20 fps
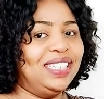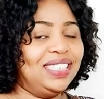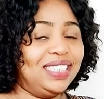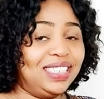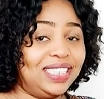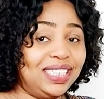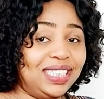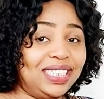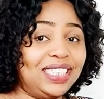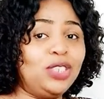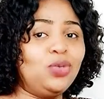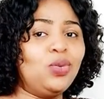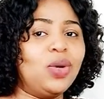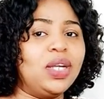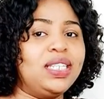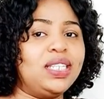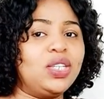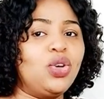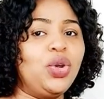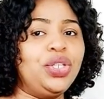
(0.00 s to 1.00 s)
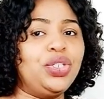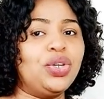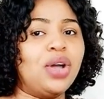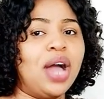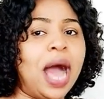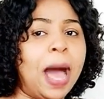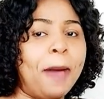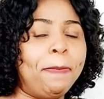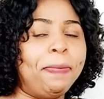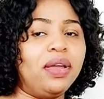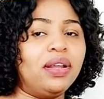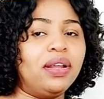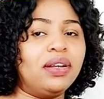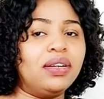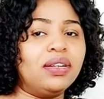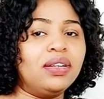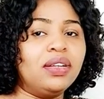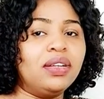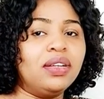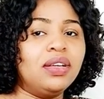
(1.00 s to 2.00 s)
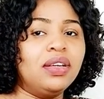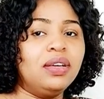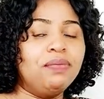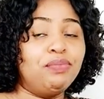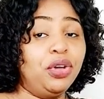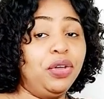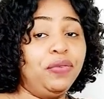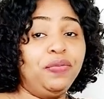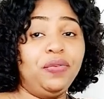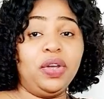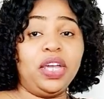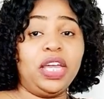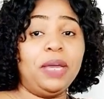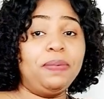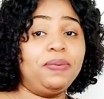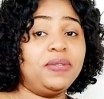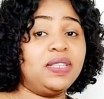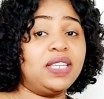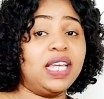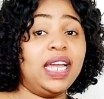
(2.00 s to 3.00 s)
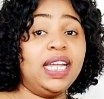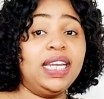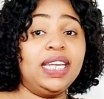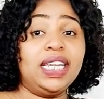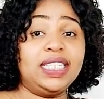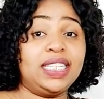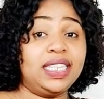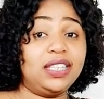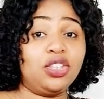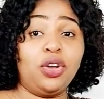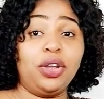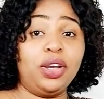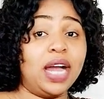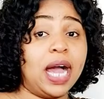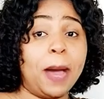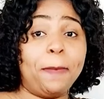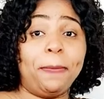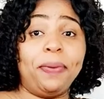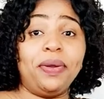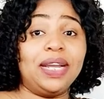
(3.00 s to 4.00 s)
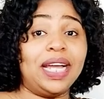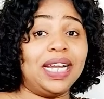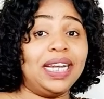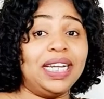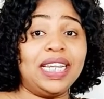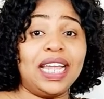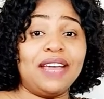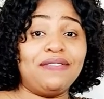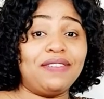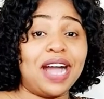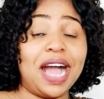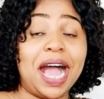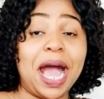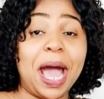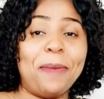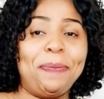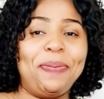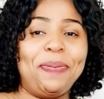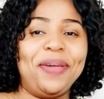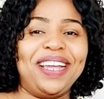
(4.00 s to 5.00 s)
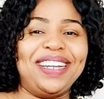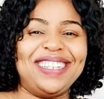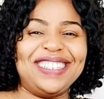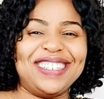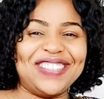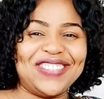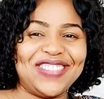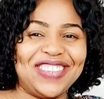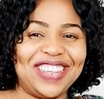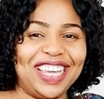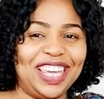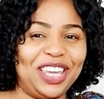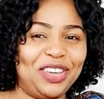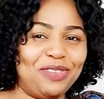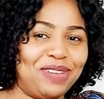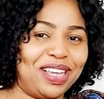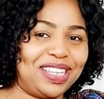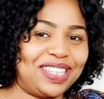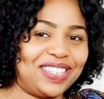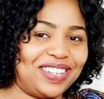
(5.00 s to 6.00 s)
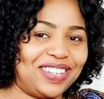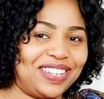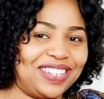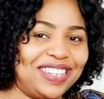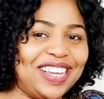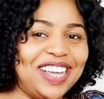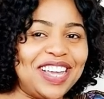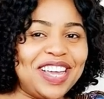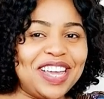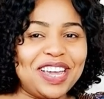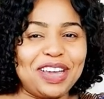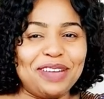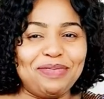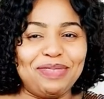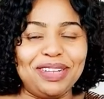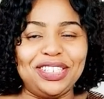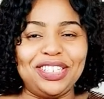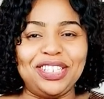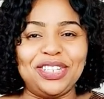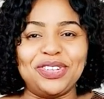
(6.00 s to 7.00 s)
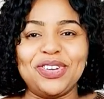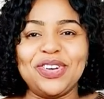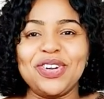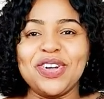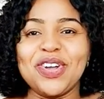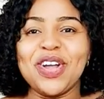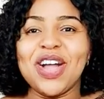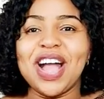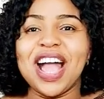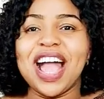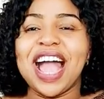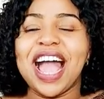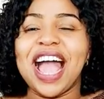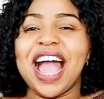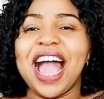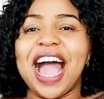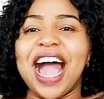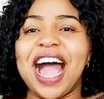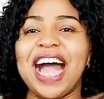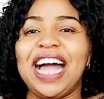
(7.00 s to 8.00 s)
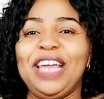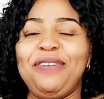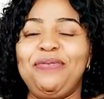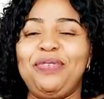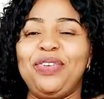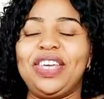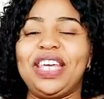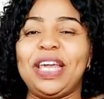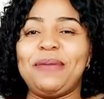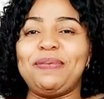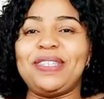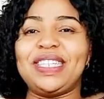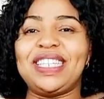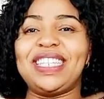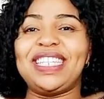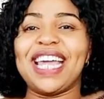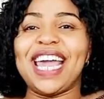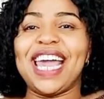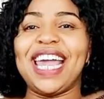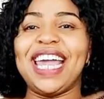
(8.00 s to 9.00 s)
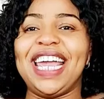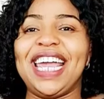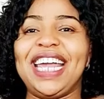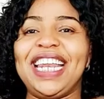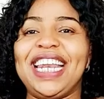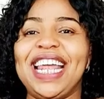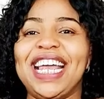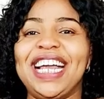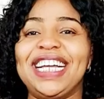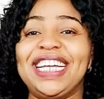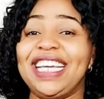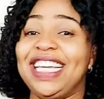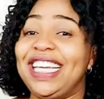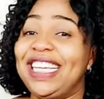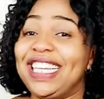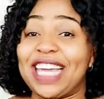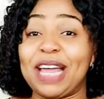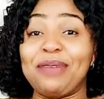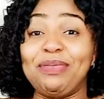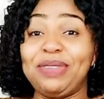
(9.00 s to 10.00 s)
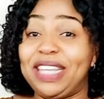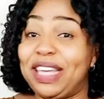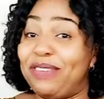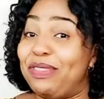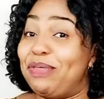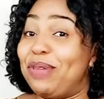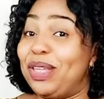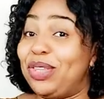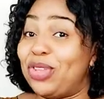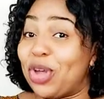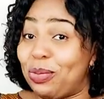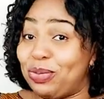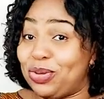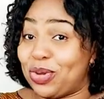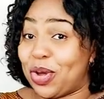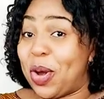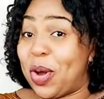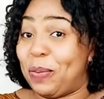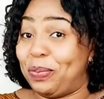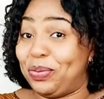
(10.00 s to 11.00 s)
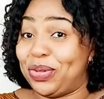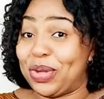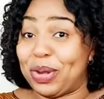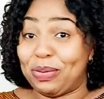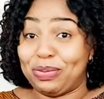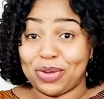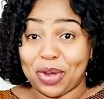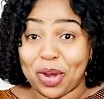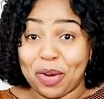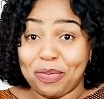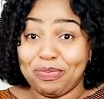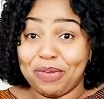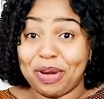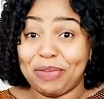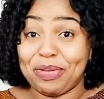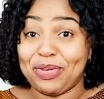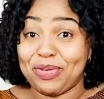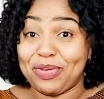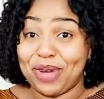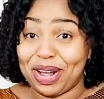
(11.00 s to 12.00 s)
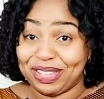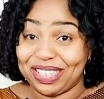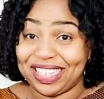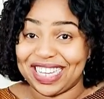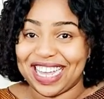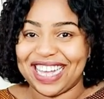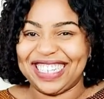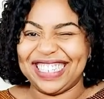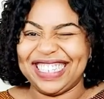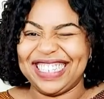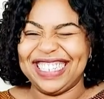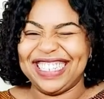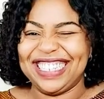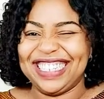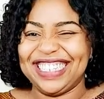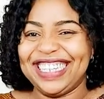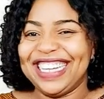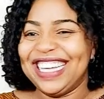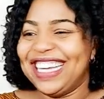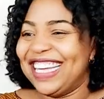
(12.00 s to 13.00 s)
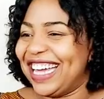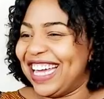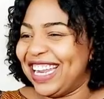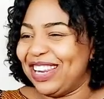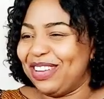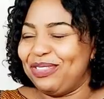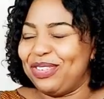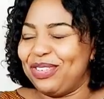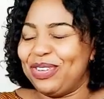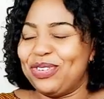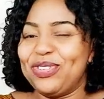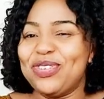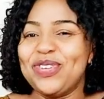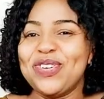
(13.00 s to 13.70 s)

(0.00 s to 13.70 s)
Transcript: this is what is going to happen. But if you keep saying this is going to happen and it never happened, thank you, my son. God bless you. If you keep saying, it kept giving me thumbs up, mommy, well done. I love you.